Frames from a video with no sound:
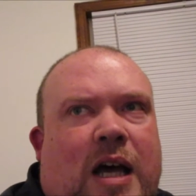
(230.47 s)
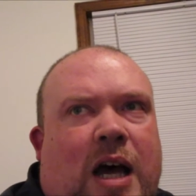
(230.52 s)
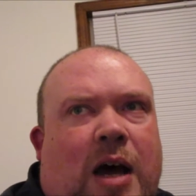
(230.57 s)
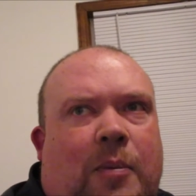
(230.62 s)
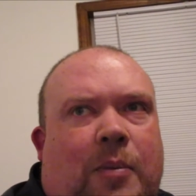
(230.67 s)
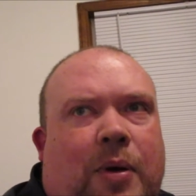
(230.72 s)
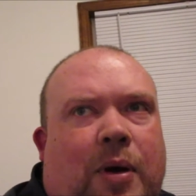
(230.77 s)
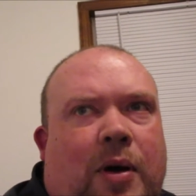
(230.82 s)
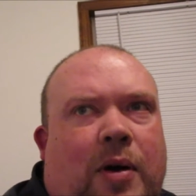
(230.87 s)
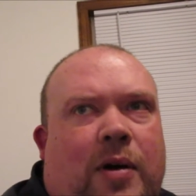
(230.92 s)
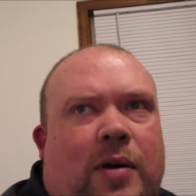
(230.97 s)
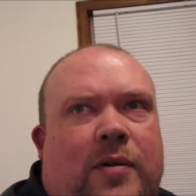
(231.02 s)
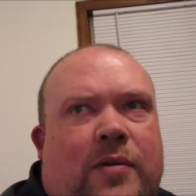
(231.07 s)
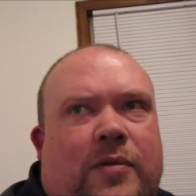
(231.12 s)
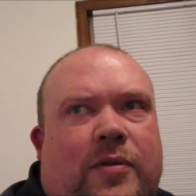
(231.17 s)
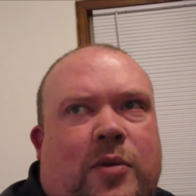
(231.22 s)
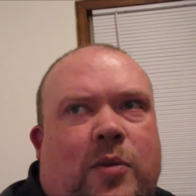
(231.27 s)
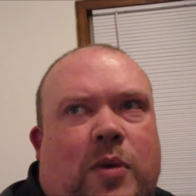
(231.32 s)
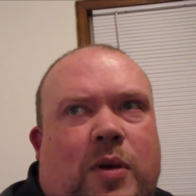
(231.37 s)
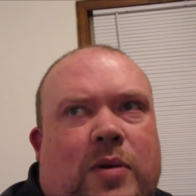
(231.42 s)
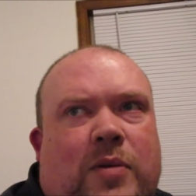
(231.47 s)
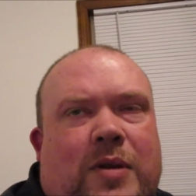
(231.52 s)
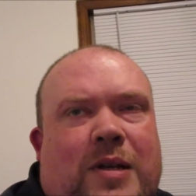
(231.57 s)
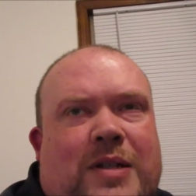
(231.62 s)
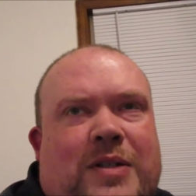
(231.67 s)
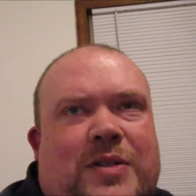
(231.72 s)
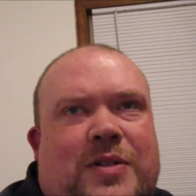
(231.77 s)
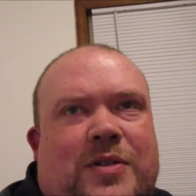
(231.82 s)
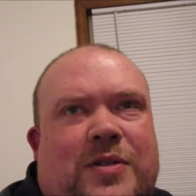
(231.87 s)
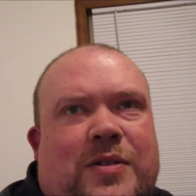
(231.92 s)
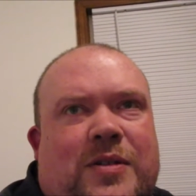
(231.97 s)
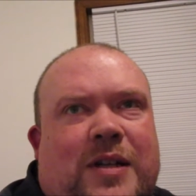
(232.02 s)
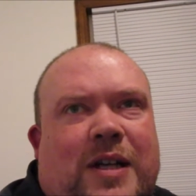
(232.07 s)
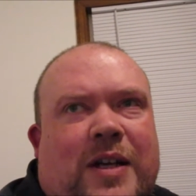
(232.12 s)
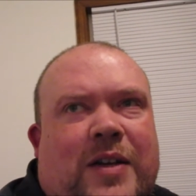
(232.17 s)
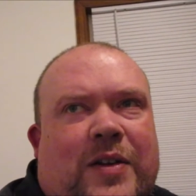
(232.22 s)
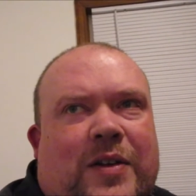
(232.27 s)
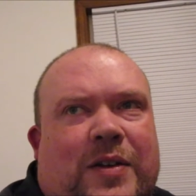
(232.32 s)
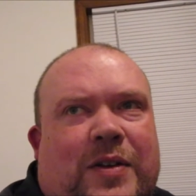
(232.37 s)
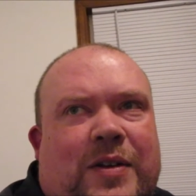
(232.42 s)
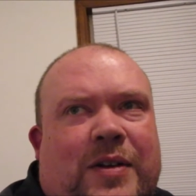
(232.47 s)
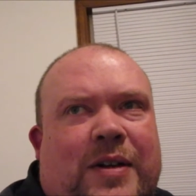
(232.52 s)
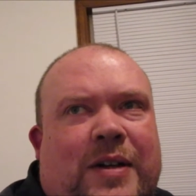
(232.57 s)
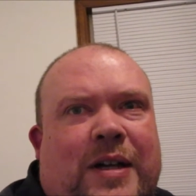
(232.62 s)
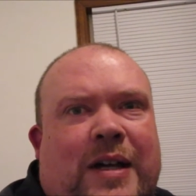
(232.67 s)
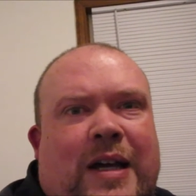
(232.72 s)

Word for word: apart for one reason or another.